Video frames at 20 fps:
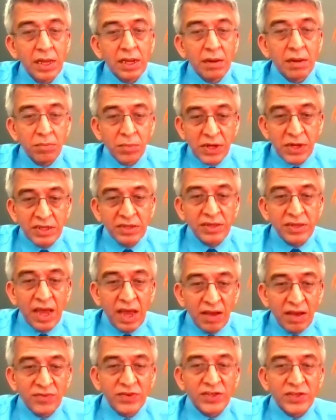Companies
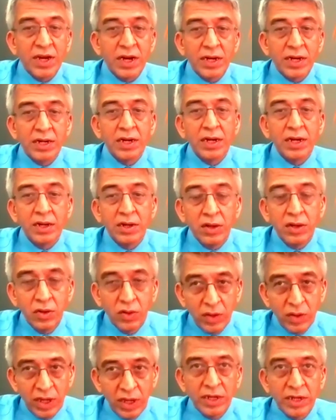have started
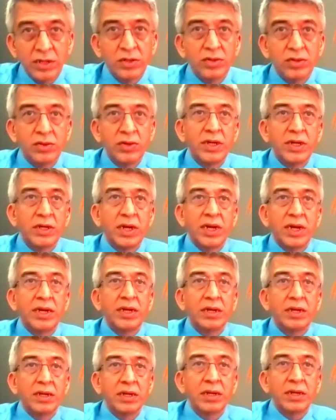looking into it,
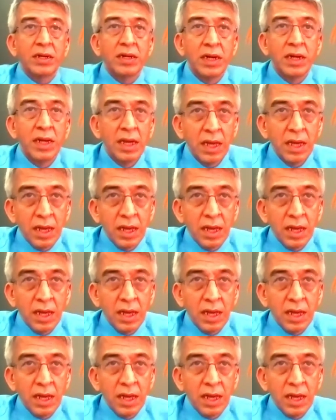and uh,